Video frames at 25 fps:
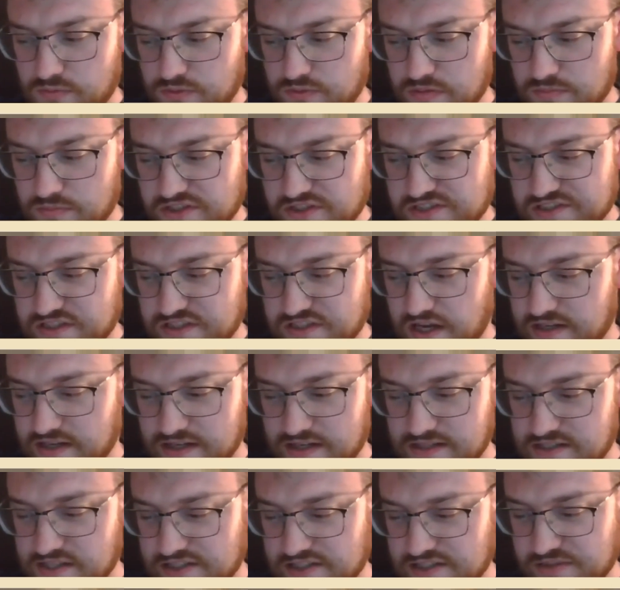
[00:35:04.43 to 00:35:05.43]
We must not
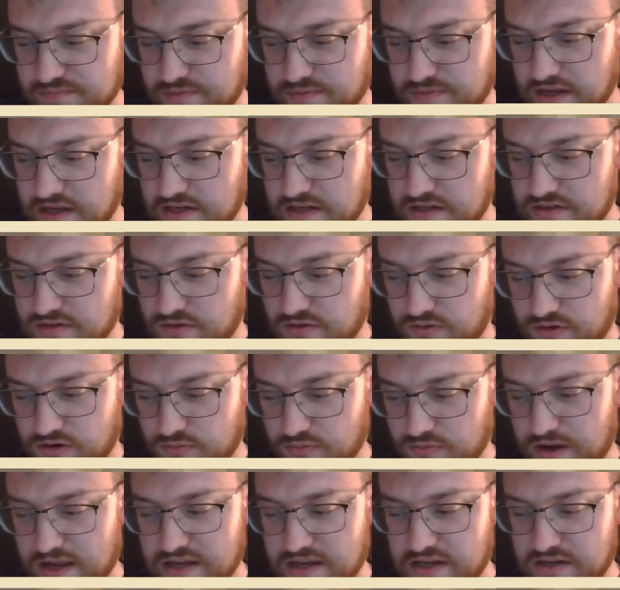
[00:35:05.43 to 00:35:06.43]
anticipate or
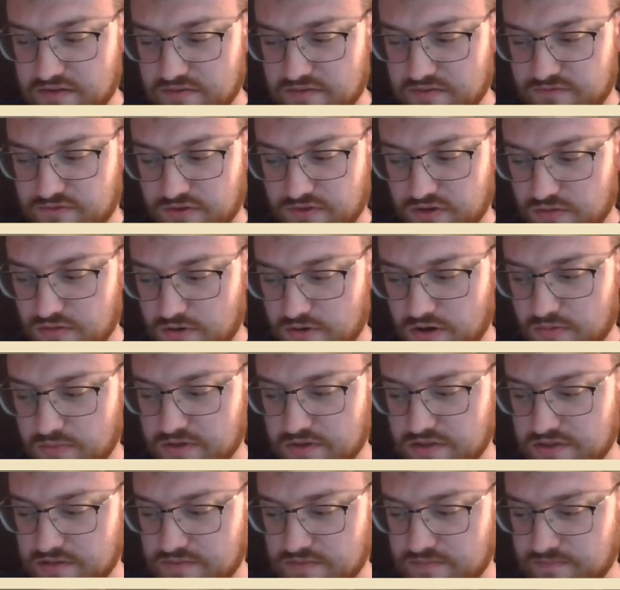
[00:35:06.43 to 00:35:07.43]
awaken for a
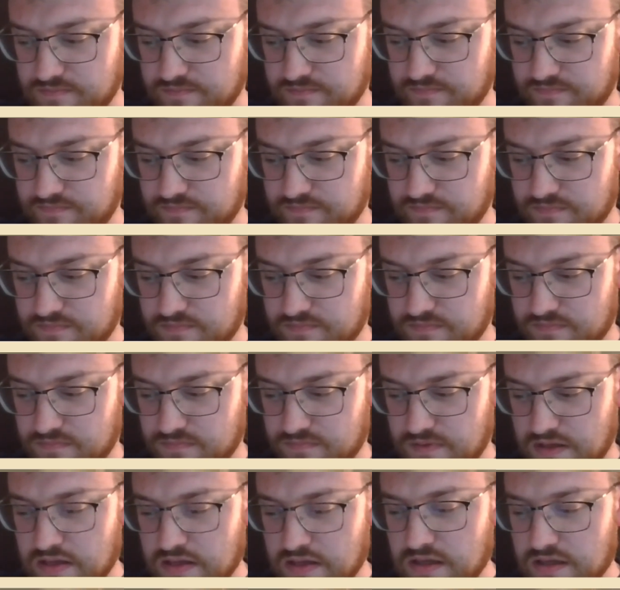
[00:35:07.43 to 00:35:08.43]
moment.
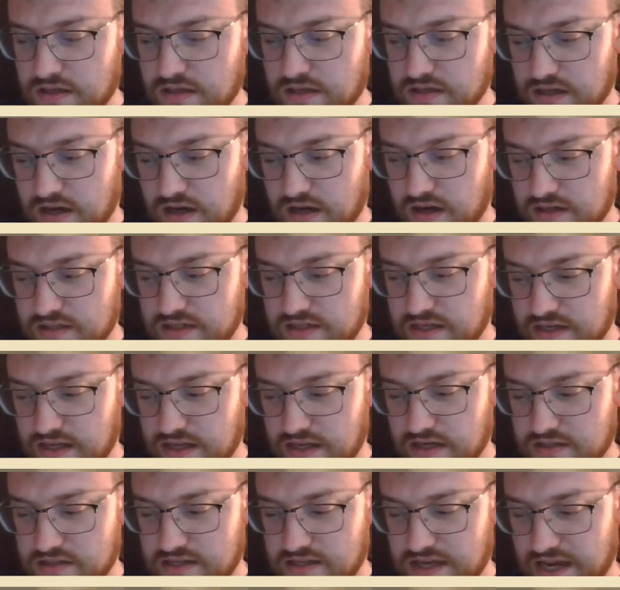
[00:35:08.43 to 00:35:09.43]
God
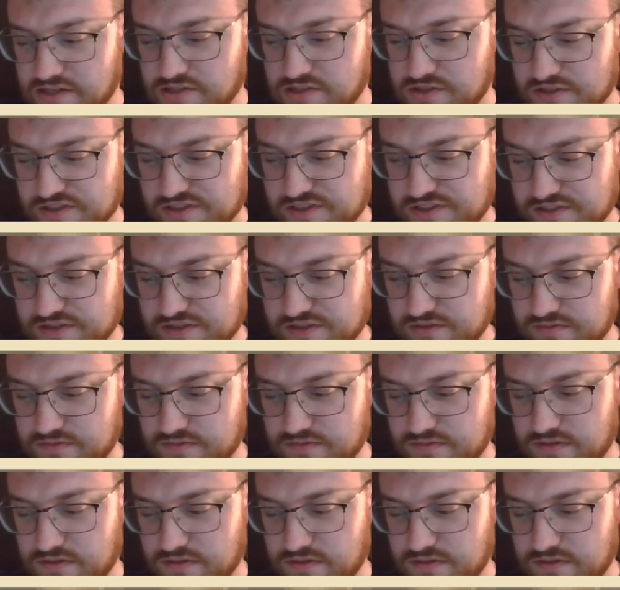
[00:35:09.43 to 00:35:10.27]
cannot catch us